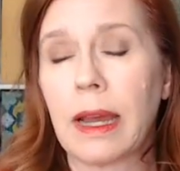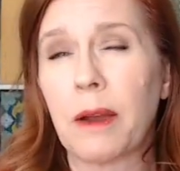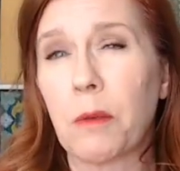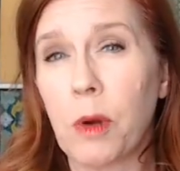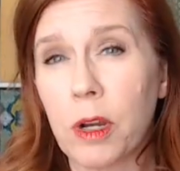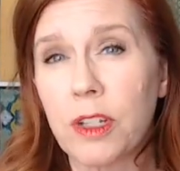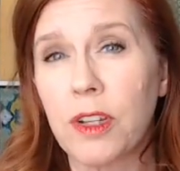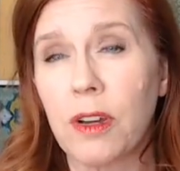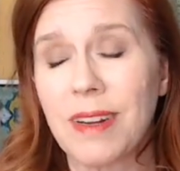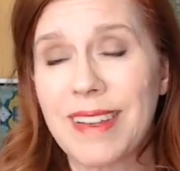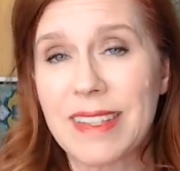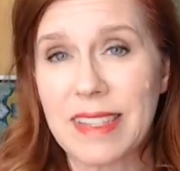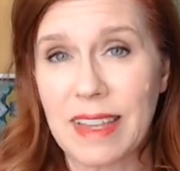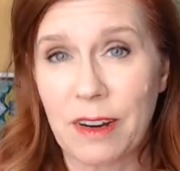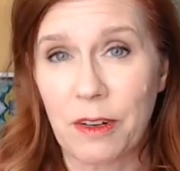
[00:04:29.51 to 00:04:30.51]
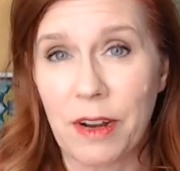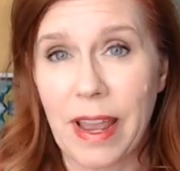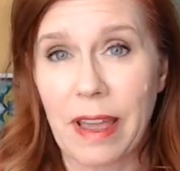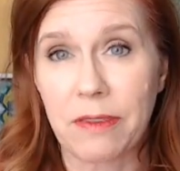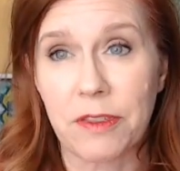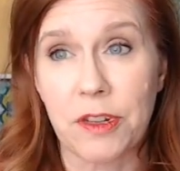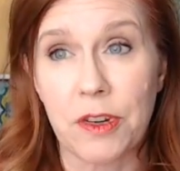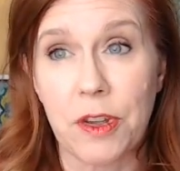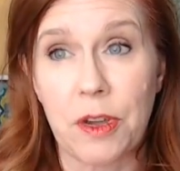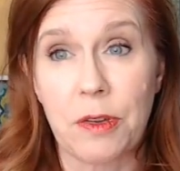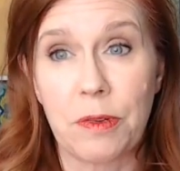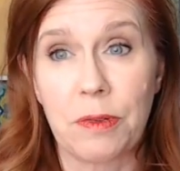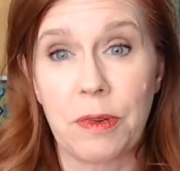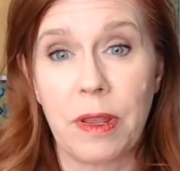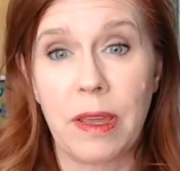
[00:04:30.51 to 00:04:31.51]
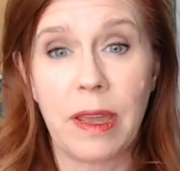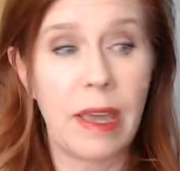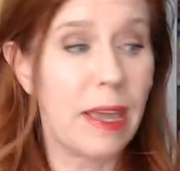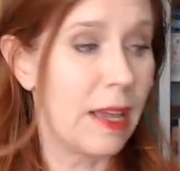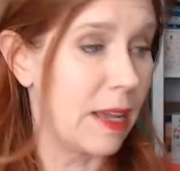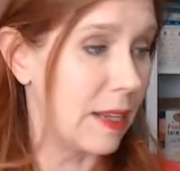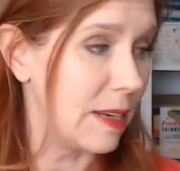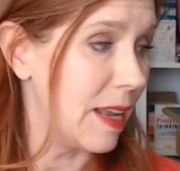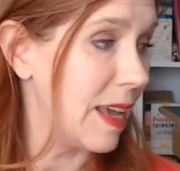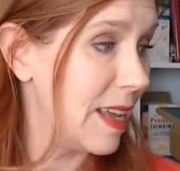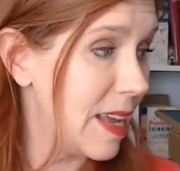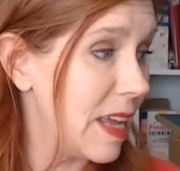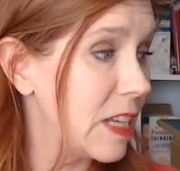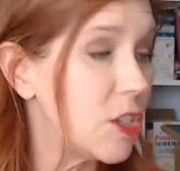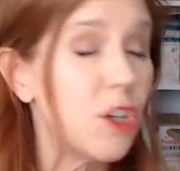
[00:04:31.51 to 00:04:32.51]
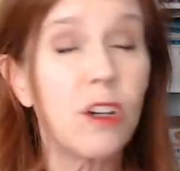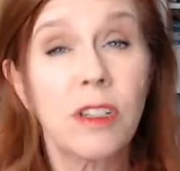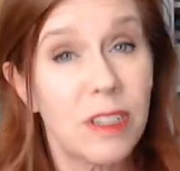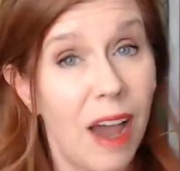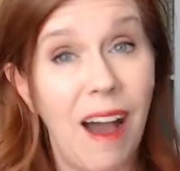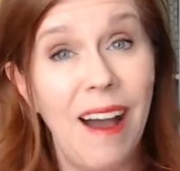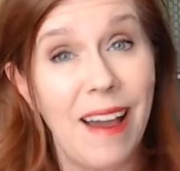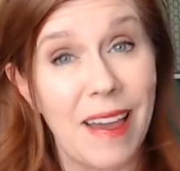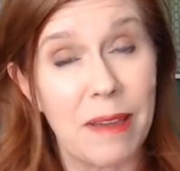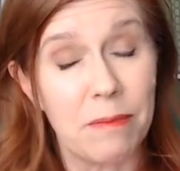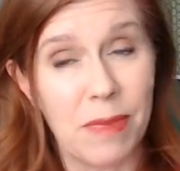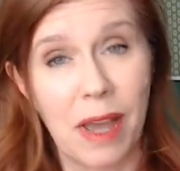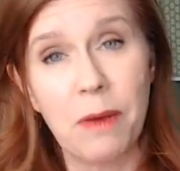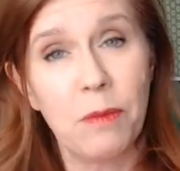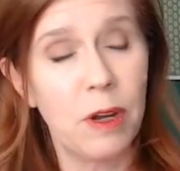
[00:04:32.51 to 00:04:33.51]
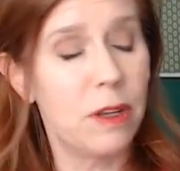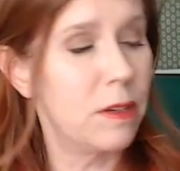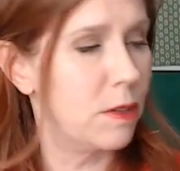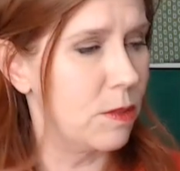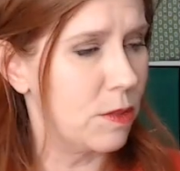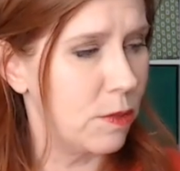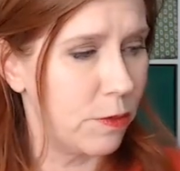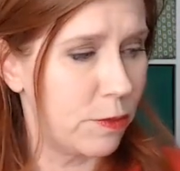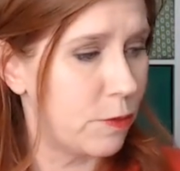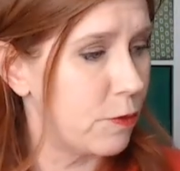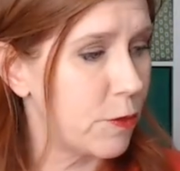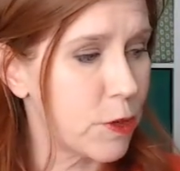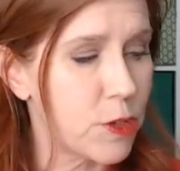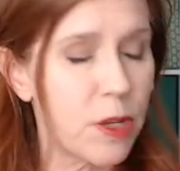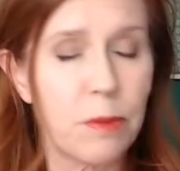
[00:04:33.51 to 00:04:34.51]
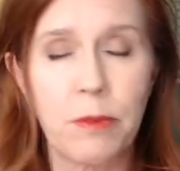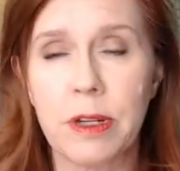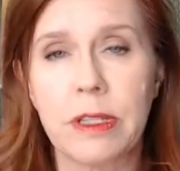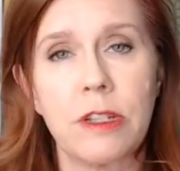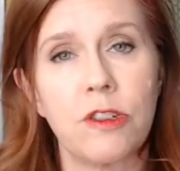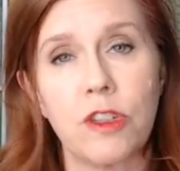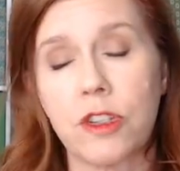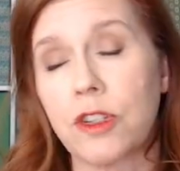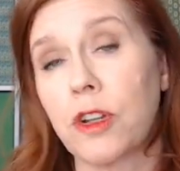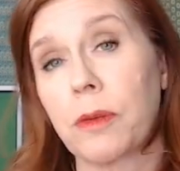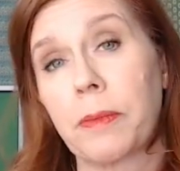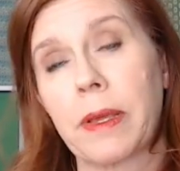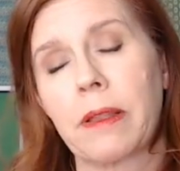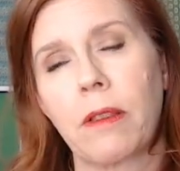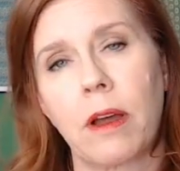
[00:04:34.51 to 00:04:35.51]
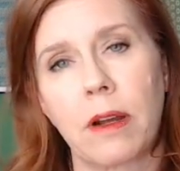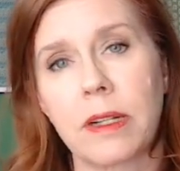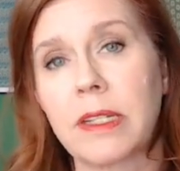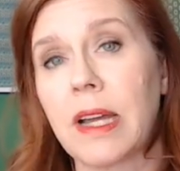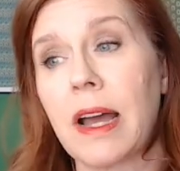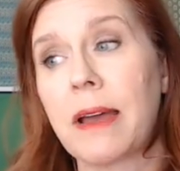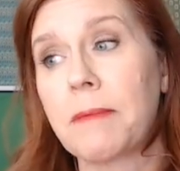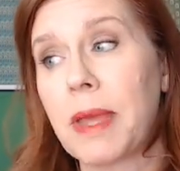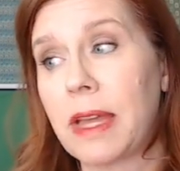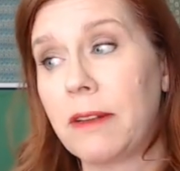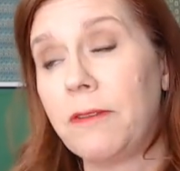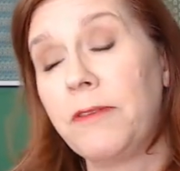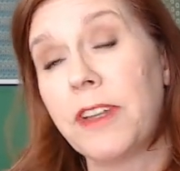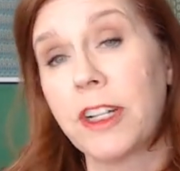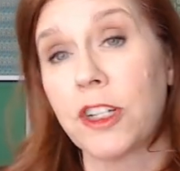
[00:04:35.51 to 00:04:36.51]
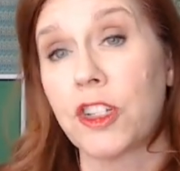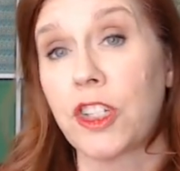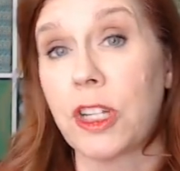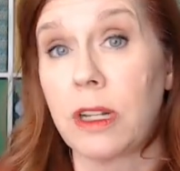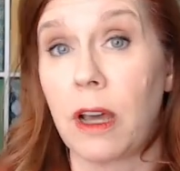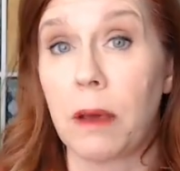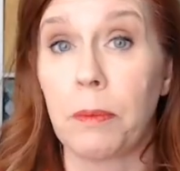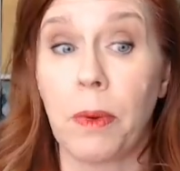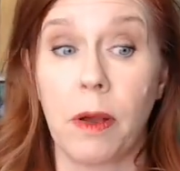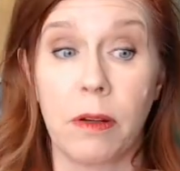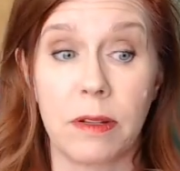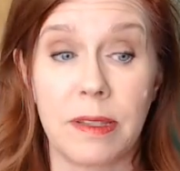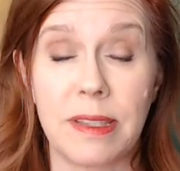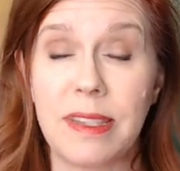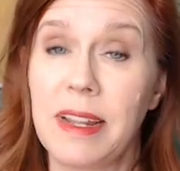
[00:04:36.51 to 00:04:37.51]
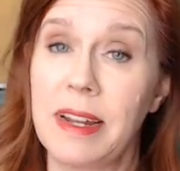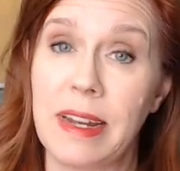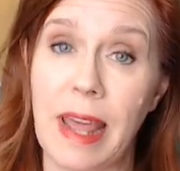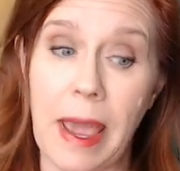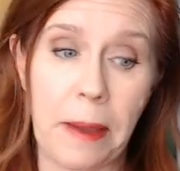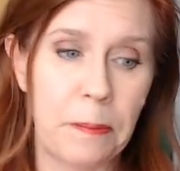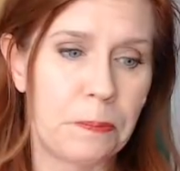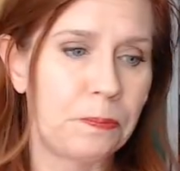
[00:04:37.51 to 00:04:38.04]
Worked on it Saturday afternoon, and it, it took time. That one, for some reason, just took me a lot of time, and finished it up on Sunday.